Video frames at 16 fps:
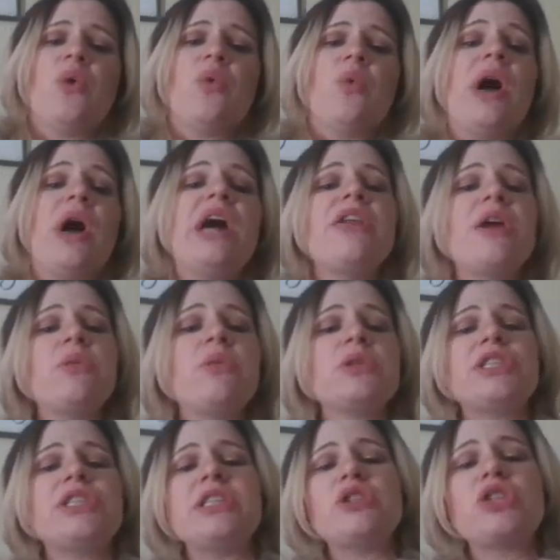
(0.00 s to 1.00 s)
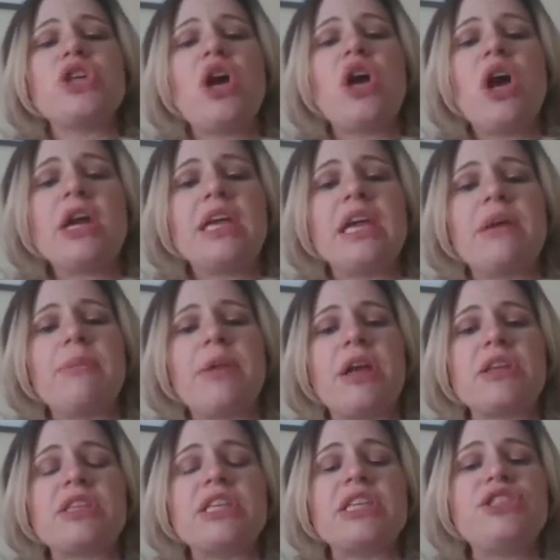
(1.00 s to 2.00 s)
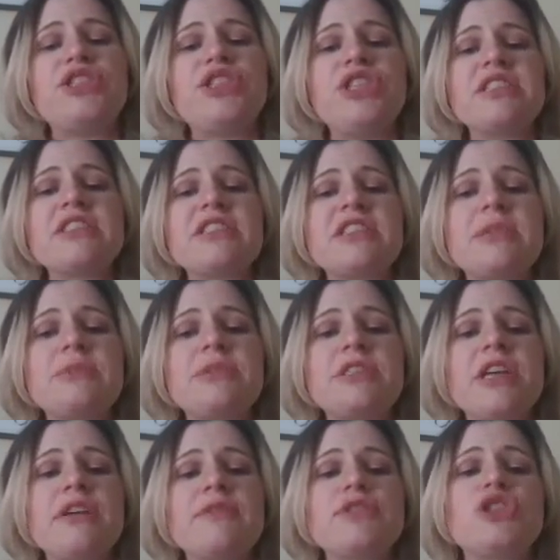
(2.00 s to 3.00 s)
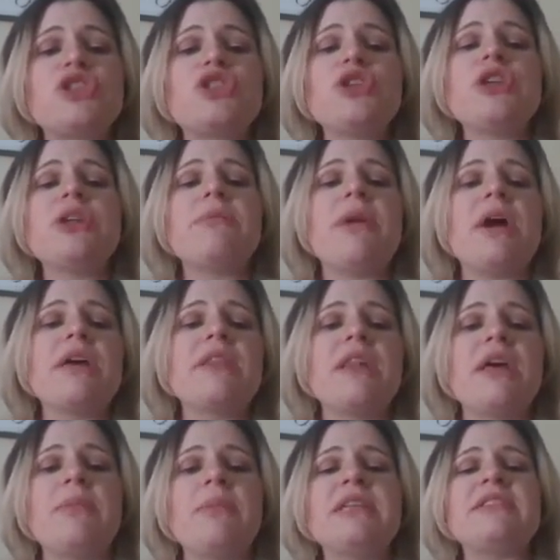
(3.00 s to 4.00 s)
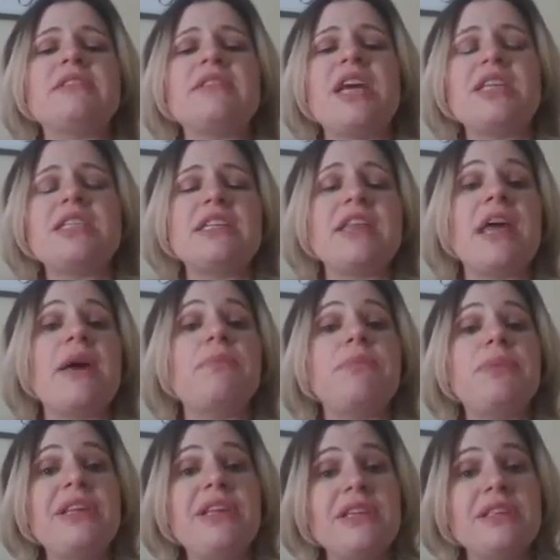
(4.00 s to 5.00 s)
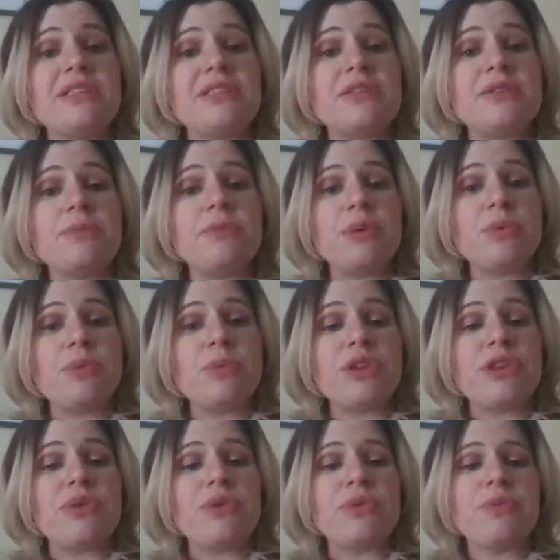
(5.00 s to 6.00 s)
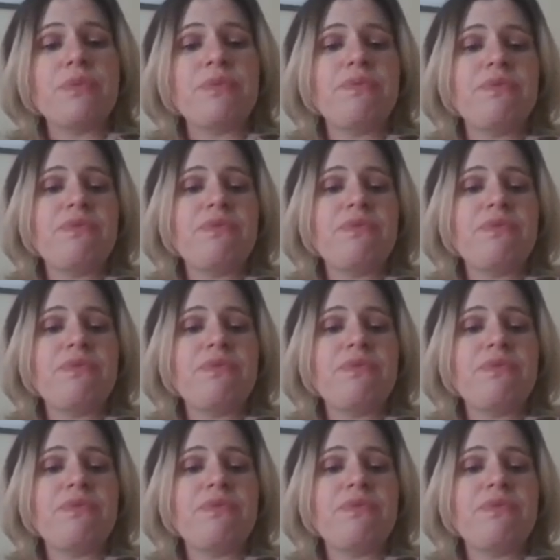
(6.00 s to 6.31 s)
"While they were still talking about this, Jesus himself stood among them and said to them, 'Peace be with you.'